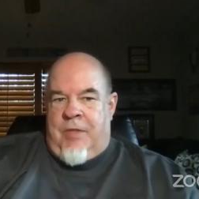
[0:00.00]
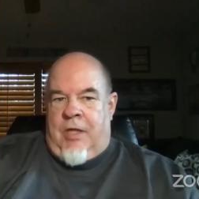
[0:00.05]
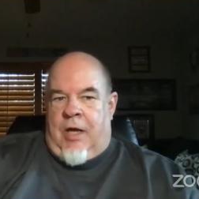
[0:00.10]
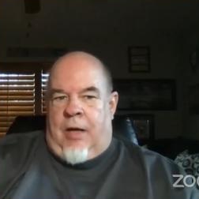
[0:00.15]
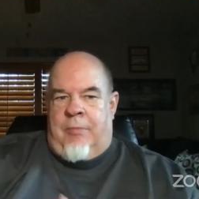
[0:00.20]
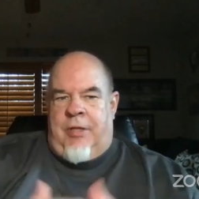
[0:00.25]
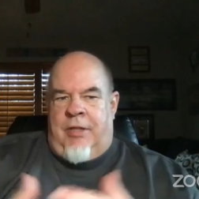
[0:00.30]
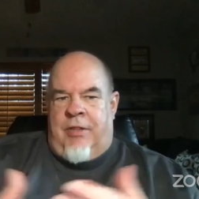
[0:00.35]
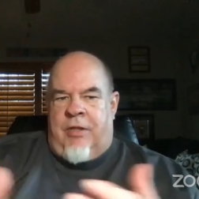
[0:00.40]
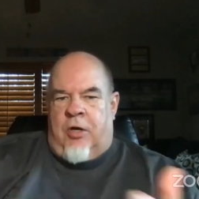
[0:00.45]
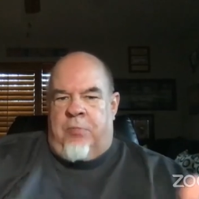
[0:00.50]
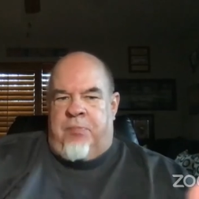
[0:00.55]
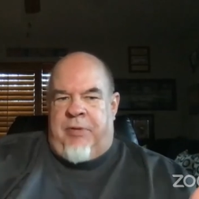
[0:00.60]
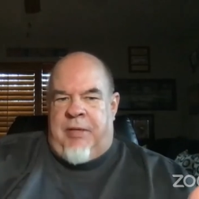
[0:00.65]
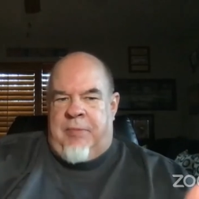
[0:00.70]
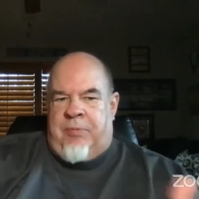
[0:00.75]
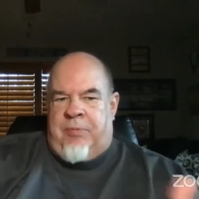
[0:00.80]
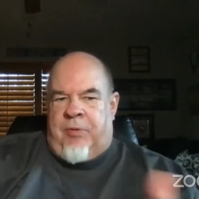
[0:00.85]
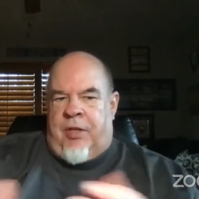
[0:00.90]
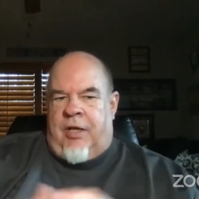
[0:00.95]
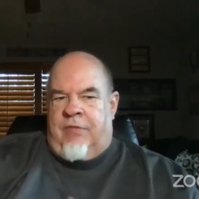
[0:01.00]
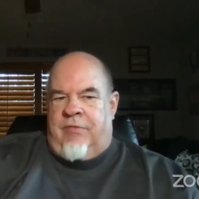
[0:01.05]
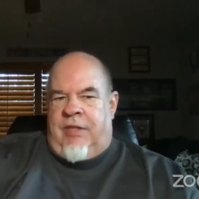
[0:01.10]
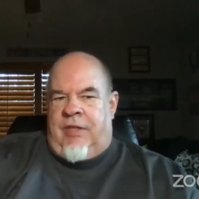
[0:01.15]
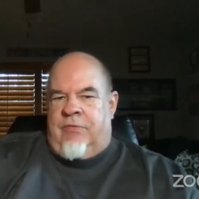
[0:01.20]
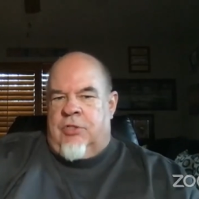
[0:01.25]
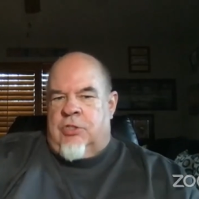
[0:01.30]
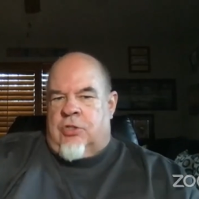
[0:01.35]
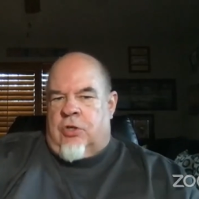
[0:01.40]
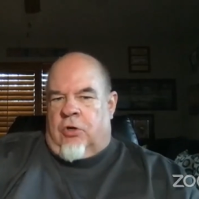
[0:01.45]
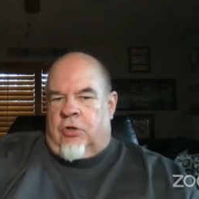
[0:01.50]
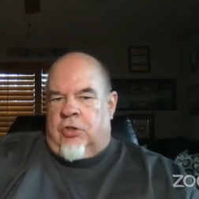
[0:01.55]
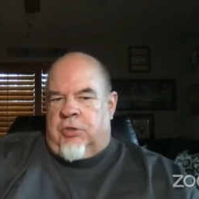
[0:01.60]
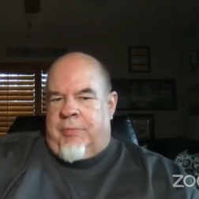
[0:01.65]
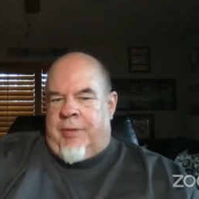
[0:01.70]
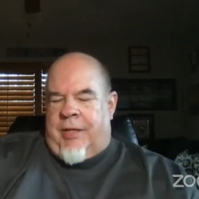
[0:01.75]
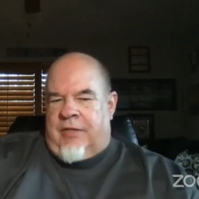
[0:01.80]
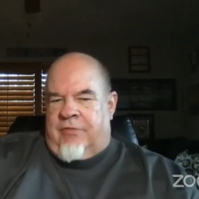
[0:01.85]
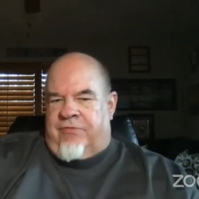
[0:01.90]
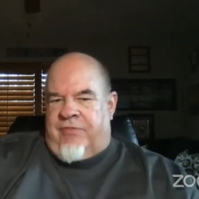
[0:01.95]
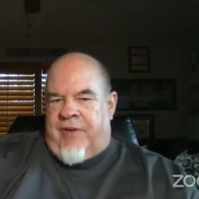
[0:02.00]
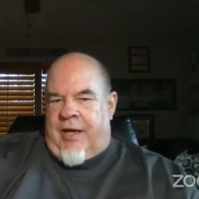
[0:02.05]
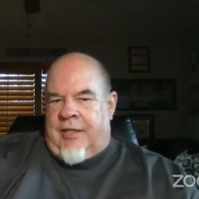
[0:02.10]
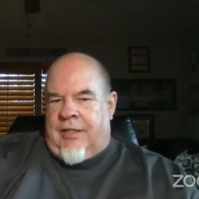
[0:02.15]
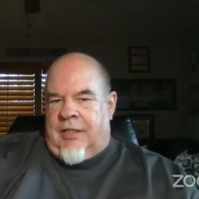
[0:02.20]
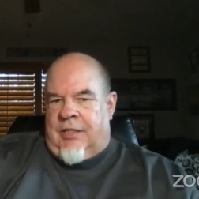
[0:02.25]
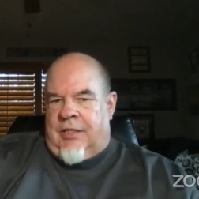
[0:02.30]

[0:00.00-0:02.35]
I mean, there are people that have even talked about the fact